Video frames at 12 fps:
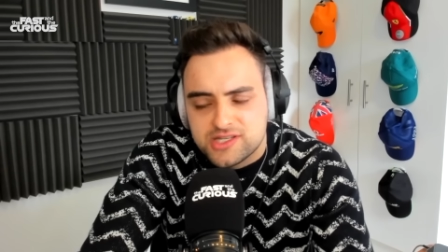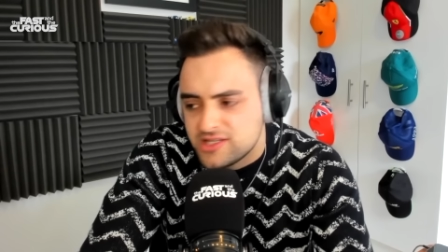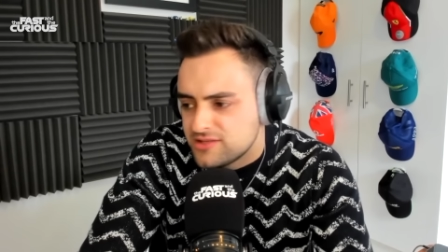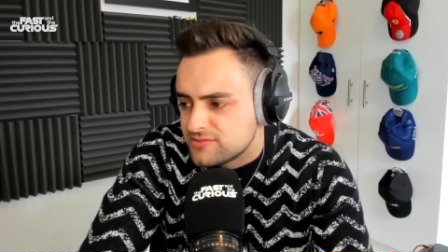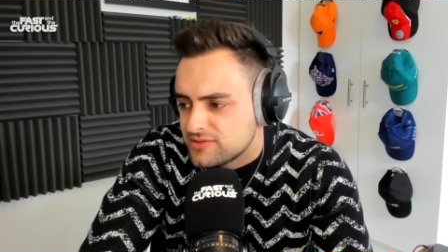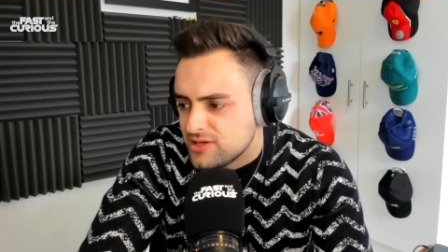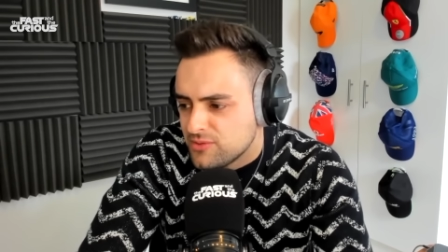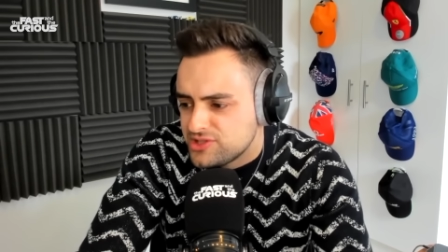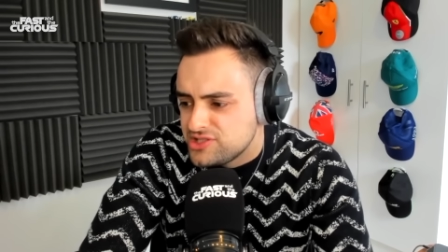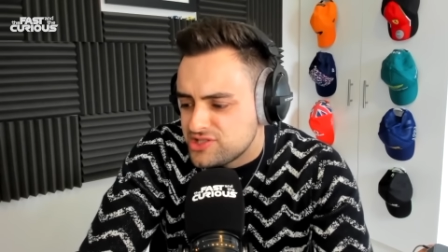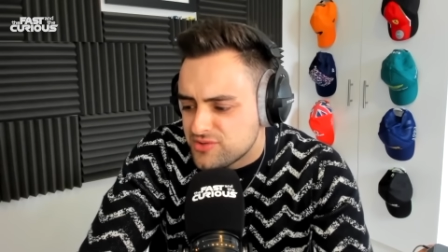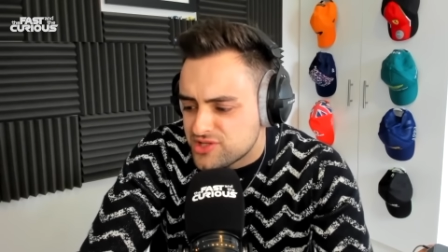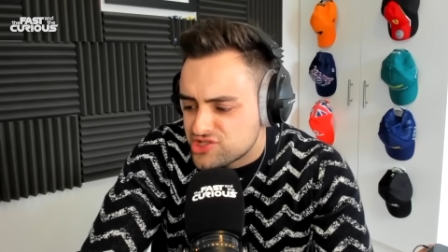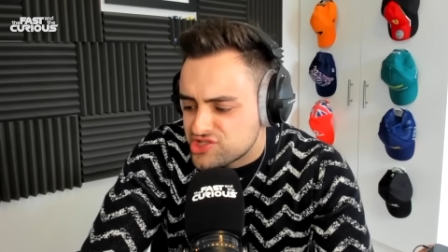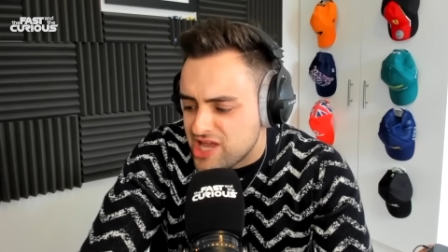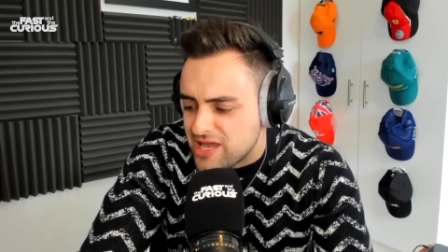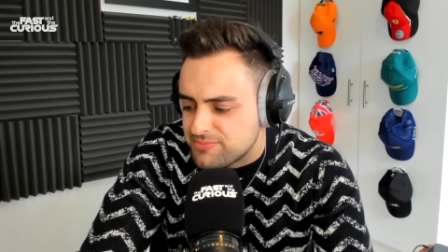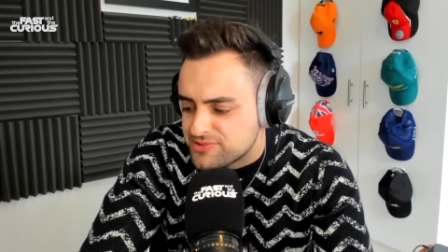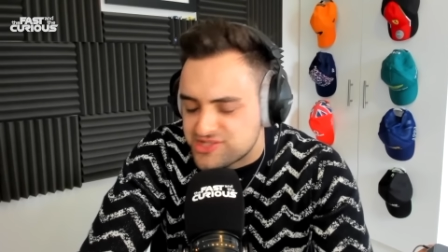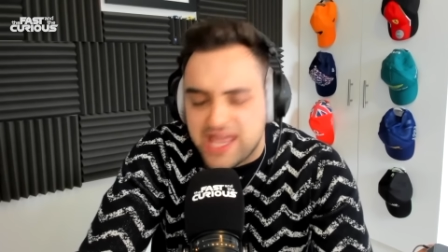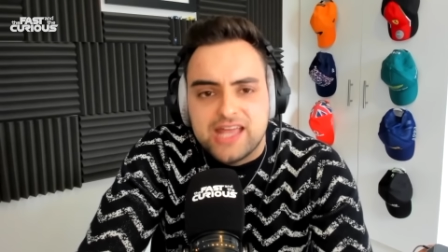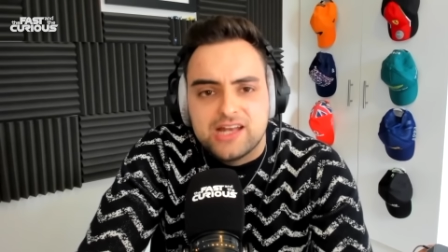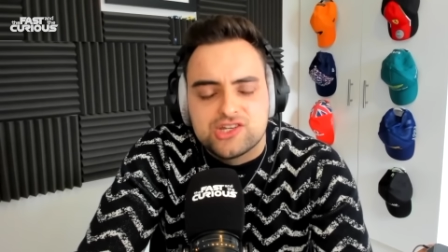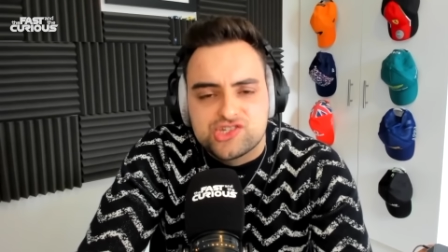You, what do you do with a ship?
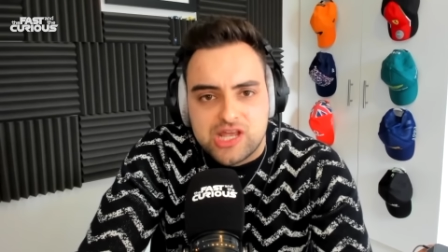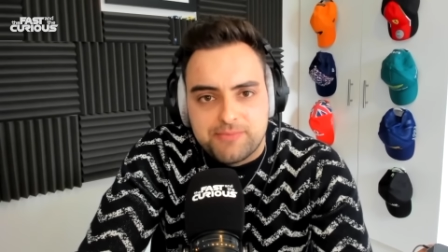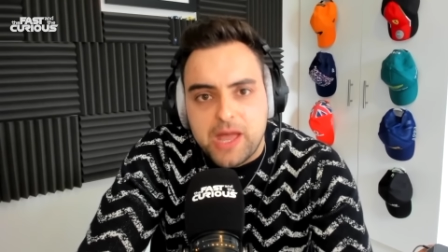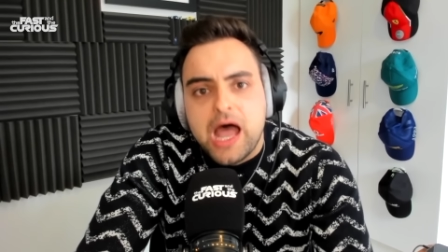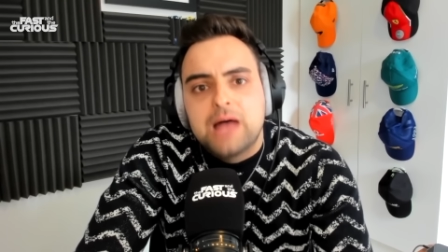Sail a ship.